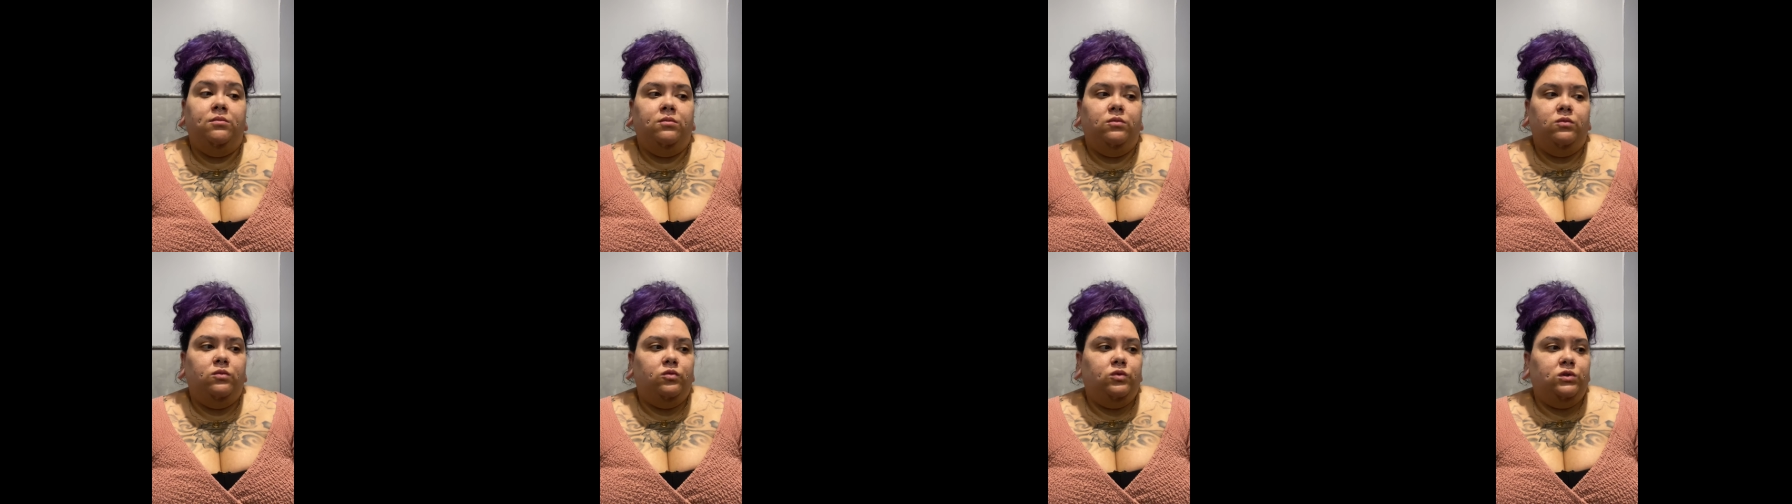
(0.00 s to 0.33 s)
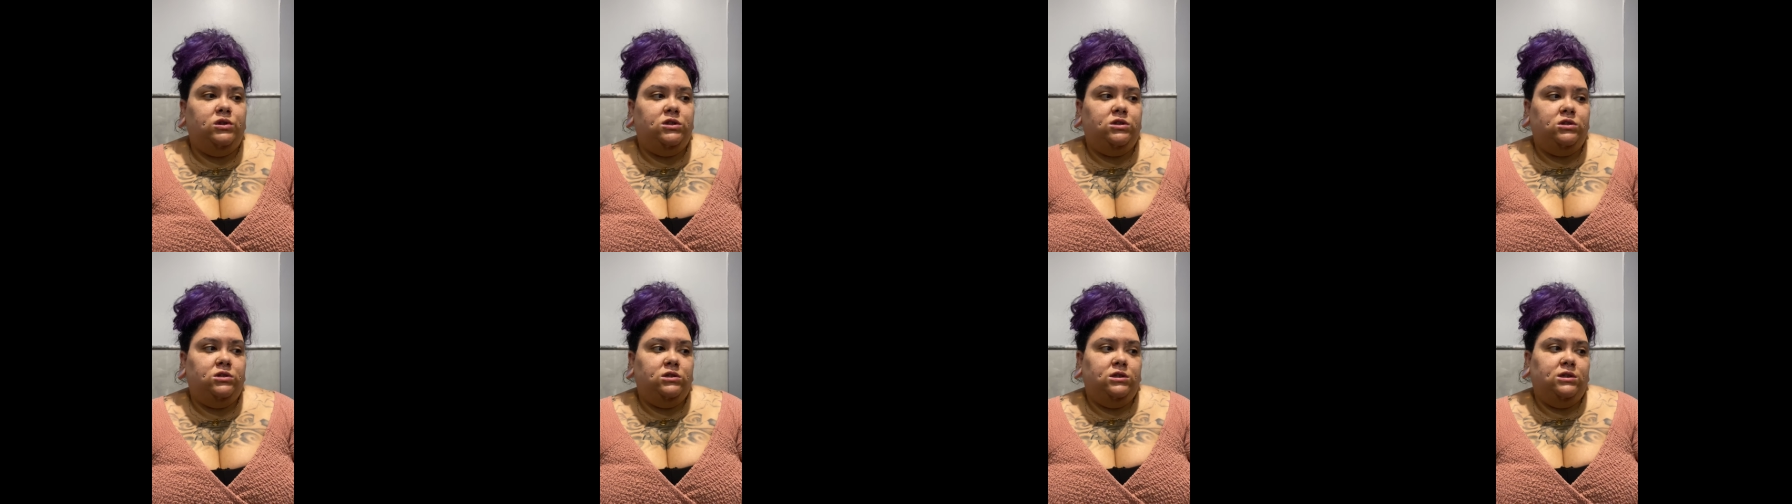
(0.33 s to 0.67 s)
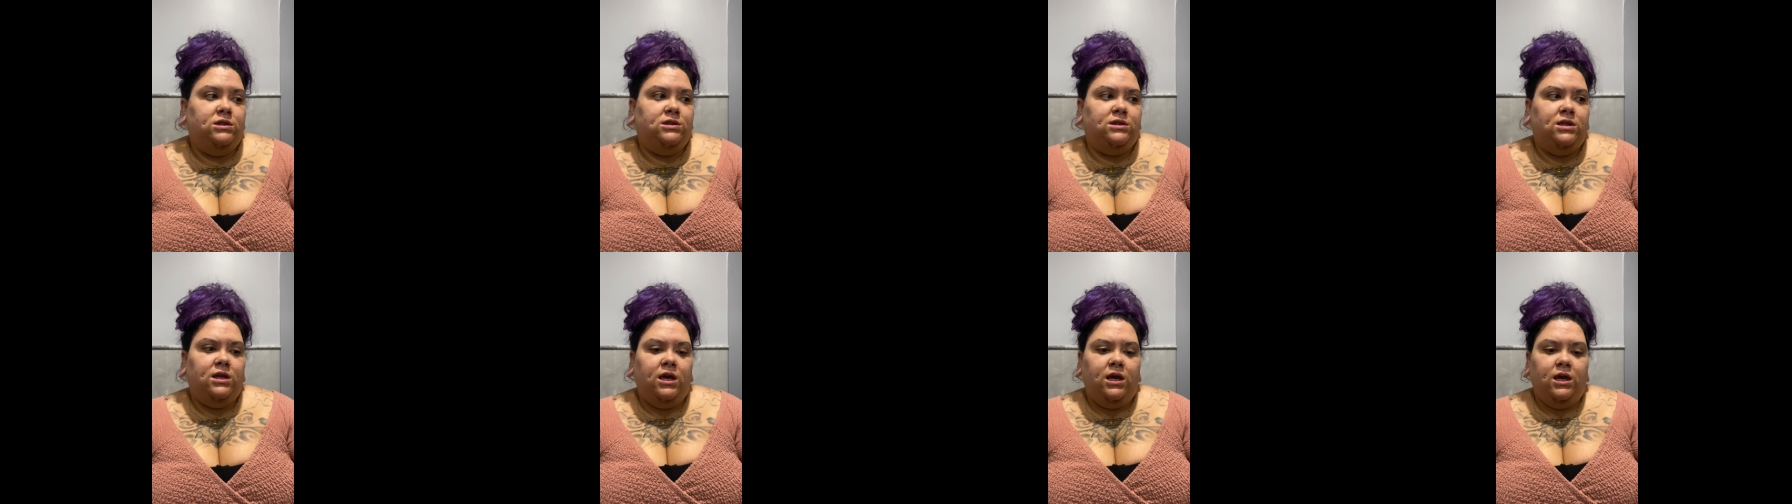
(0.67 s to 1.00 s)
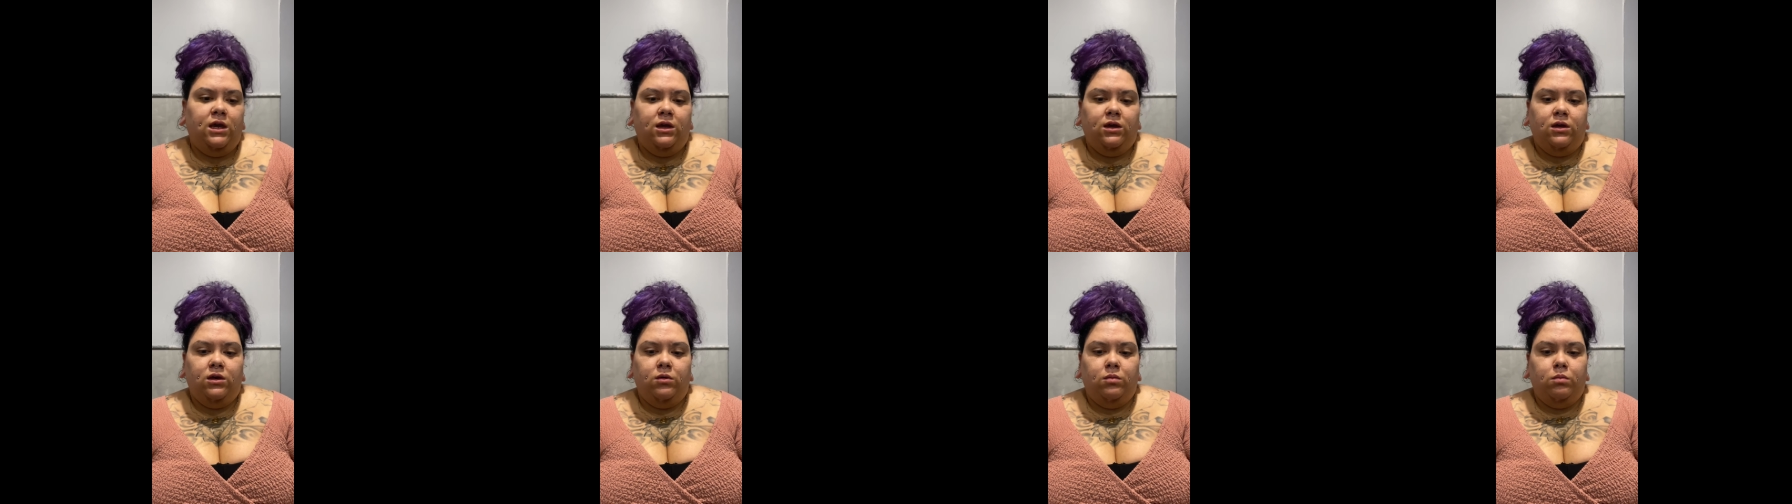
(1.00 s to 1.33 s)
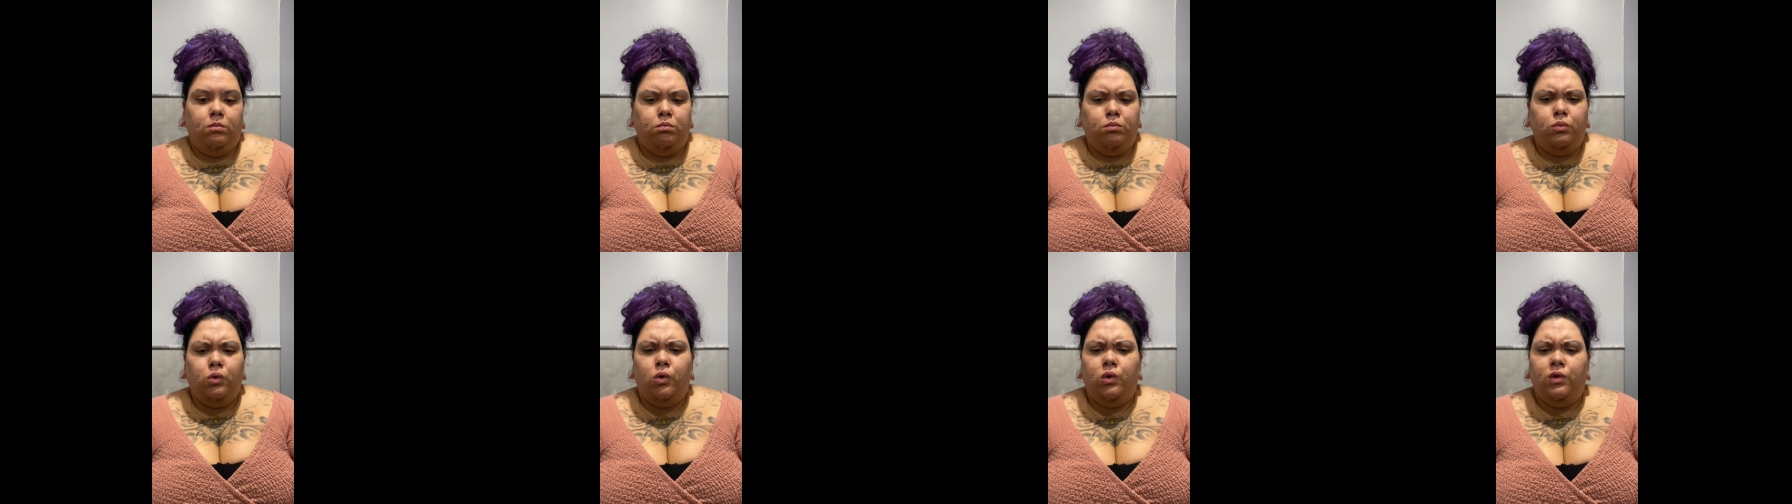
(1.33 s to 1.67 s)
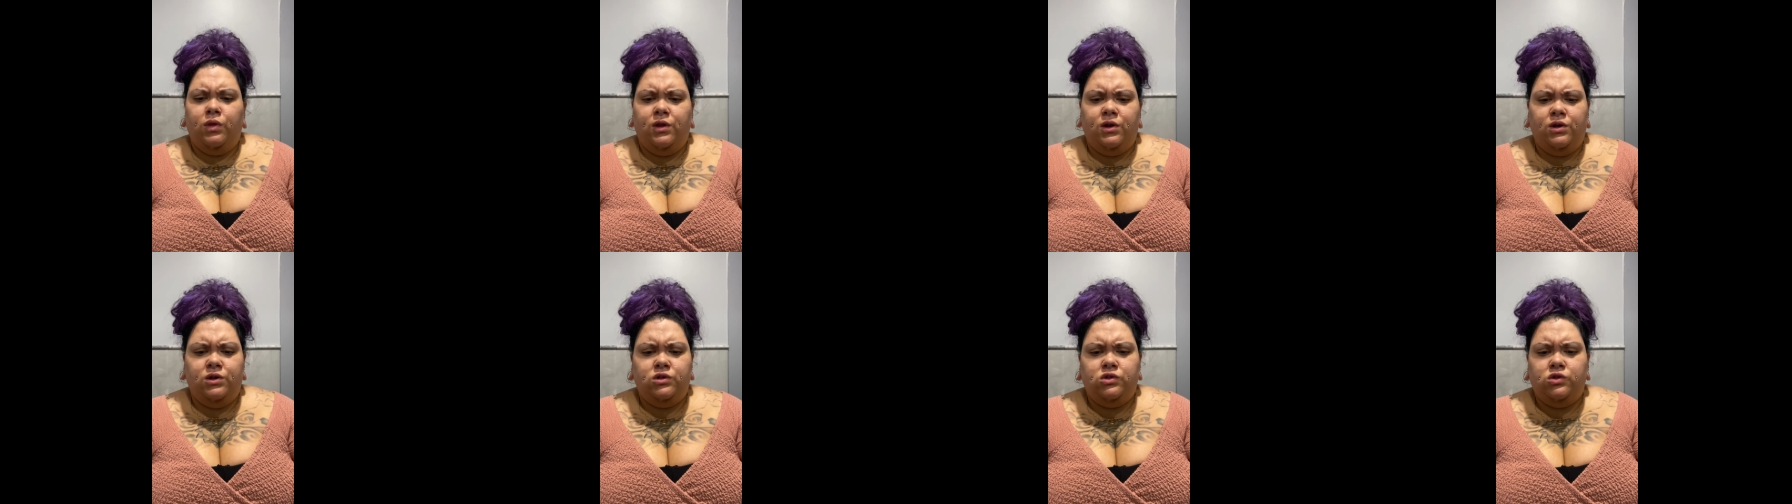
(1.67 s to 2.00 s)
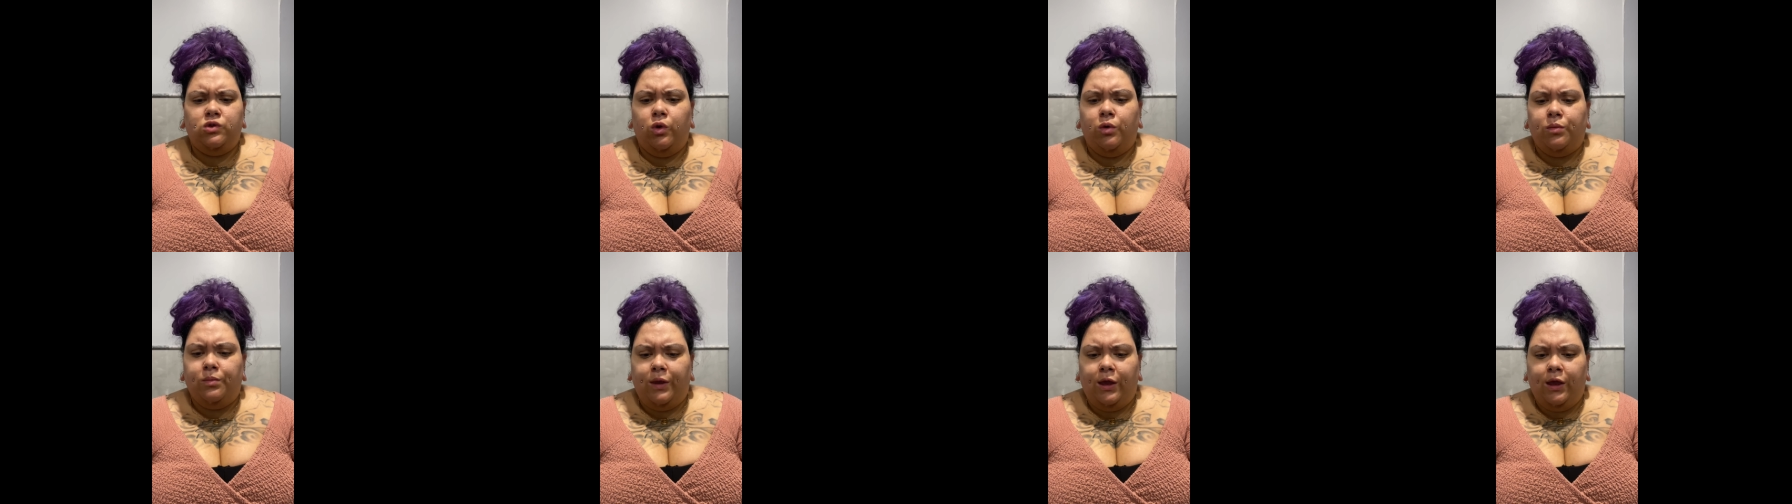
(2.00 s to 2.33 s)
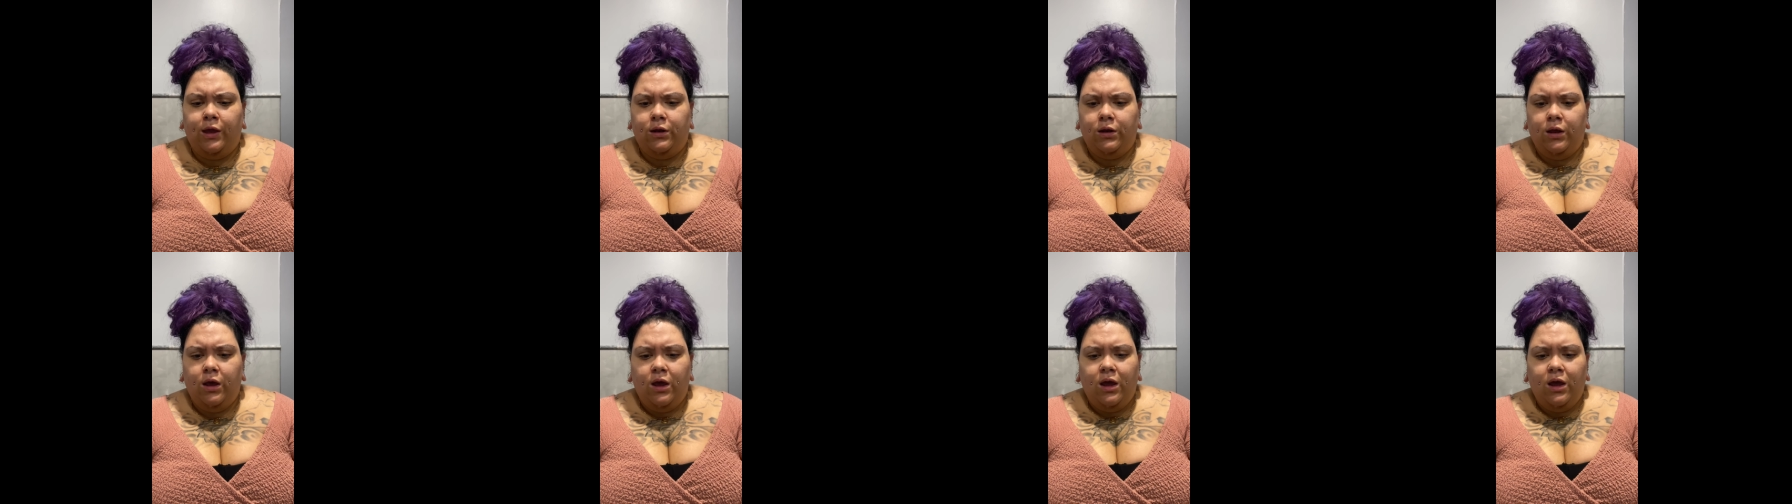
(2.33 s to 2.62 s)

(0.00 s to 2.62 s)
Which is like more than a soulmate,